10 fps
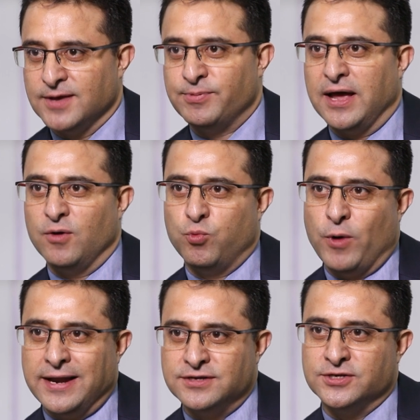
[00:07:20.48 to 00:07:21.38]
If I
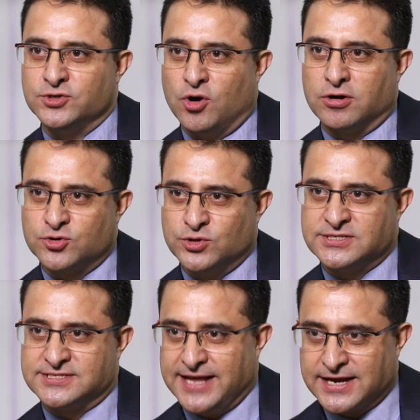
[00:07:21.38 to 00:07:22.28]
went and talked to the
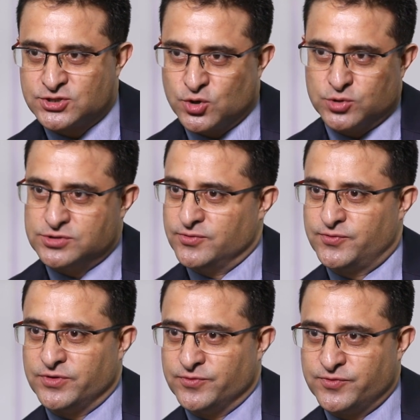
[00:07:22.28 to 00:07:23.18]
CXOs of
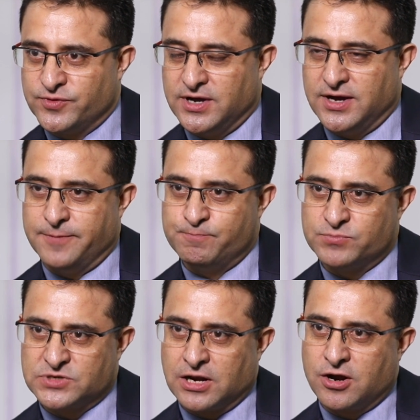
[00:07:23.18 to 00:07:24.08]

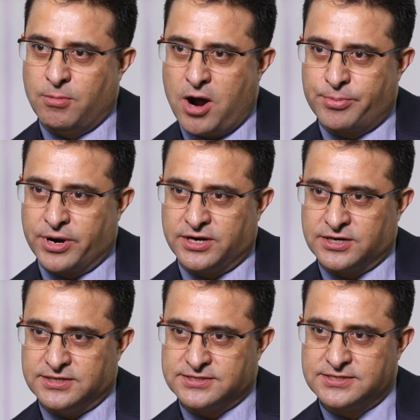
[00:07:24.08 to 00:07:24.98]
telecom
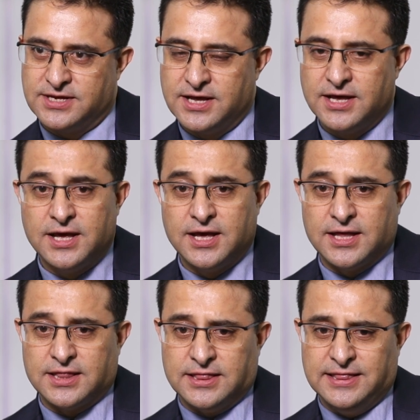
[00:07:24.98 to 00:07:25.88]
operators,
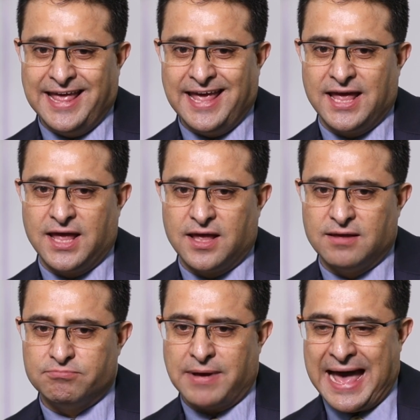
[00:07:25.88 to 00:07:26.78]

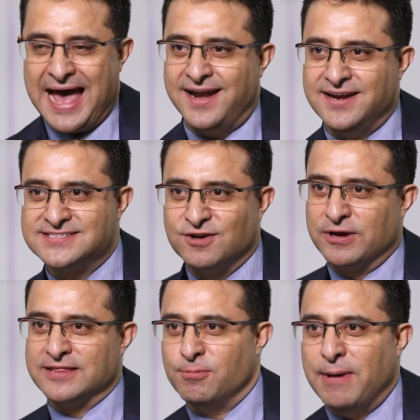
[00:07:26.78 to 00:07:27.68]
they had it
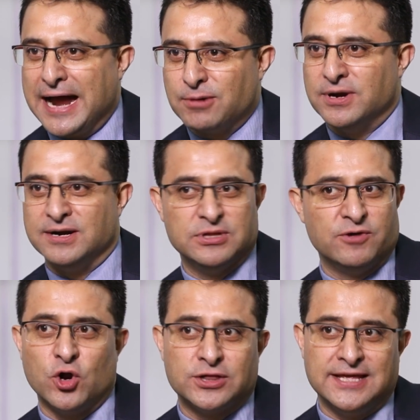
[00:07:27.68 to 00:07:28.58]
somewhere in the back burner, but
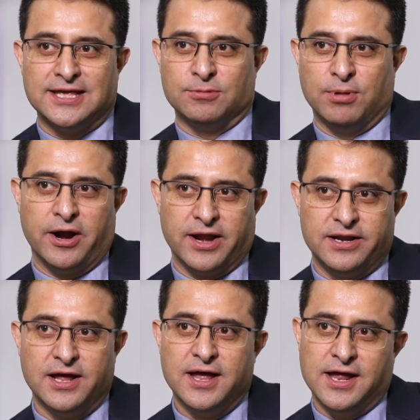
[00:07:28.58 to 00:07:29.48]
they were not thinking about
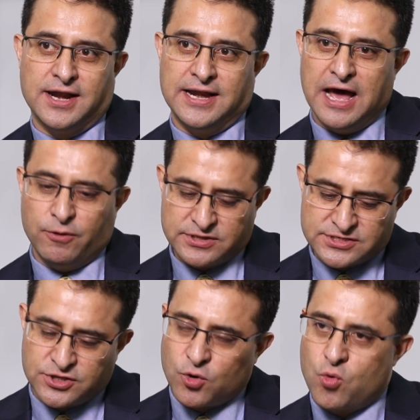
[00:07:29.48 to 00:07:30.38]
it. Now
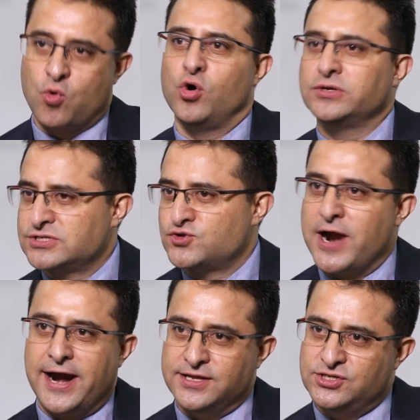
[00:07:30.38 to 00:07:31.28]
it's the core
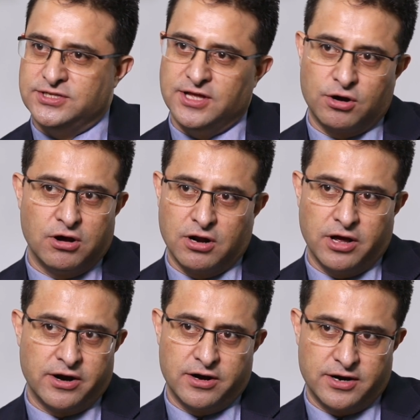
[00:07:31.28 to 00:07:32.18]
strategy they all
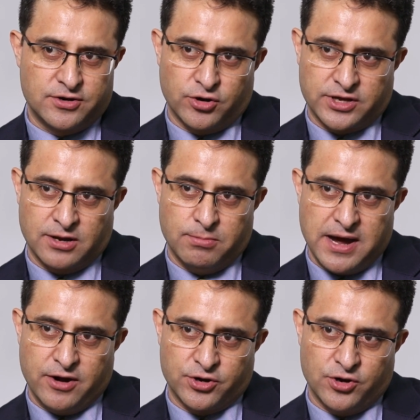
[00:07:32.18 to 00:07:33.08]
are talking about.